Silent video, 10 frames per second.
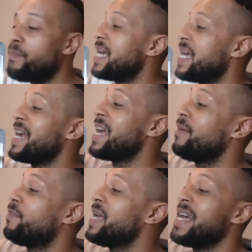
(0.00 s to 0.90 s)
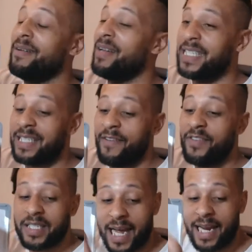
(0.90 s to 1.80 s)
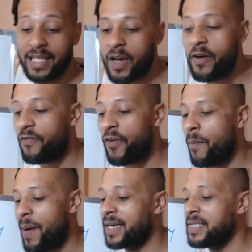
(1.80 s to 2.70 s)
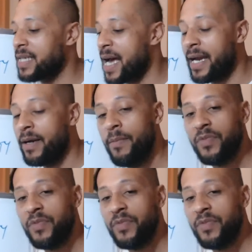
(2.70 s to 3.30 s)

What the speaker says: Be it, let's go as far back as saying,